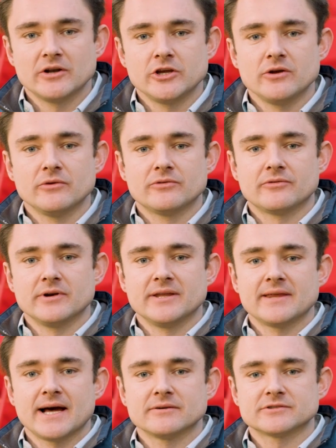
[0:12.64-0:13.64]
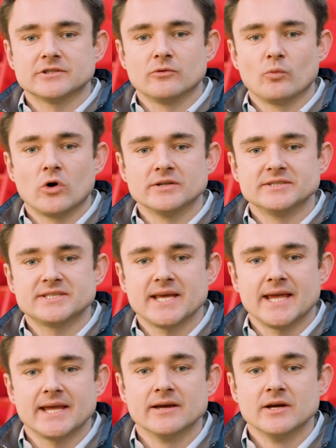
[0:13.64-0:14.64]
our new three thousand one
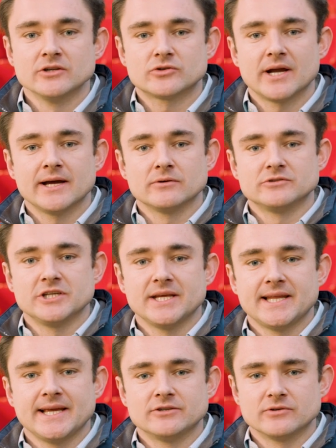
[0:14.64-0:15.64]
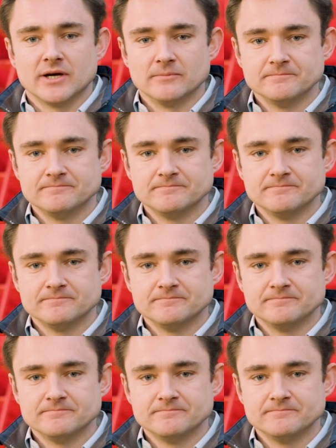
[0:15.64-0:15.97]
T Trail G D Drill.